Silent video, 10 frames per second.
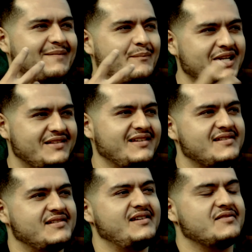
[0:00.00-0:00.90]

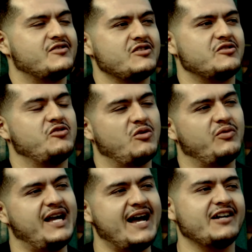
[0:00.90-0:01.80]
PTSD is just your
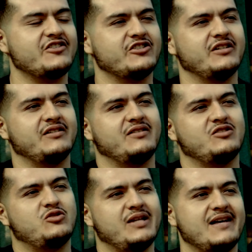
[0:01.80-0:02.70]
reaction
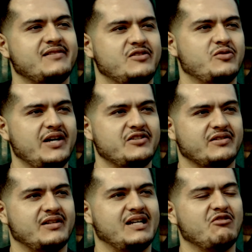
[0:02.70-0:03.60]
to that
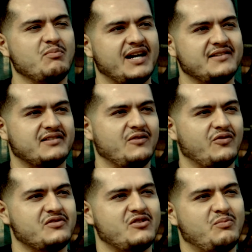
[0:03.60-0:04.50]
situation, and everybody's
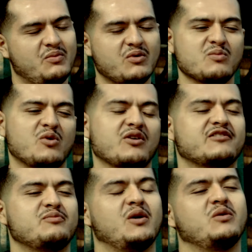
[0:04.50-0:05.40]
different. Some people are more
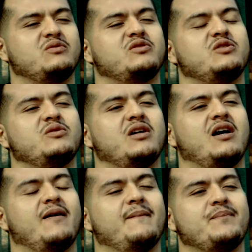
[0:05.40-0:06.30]
exposed to
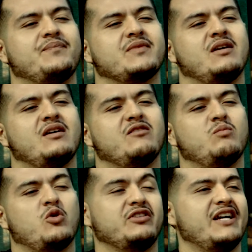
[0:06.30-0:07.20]

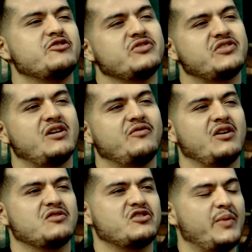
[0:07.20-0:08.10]
more dangerous stuff.
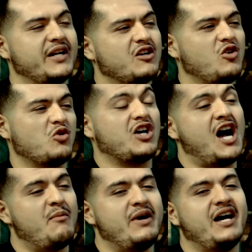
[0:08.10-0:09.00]
Somebody could go to
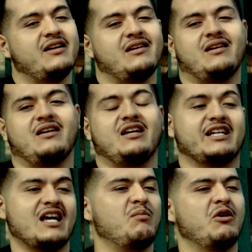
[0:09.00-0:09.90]
combat,
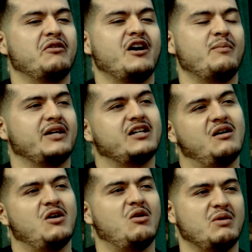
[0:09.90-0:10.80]
get blown up, and
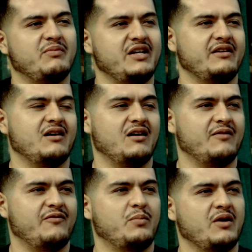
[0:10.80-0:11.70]
come home and be
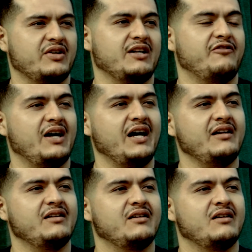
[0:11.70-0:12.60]
perfectly fine.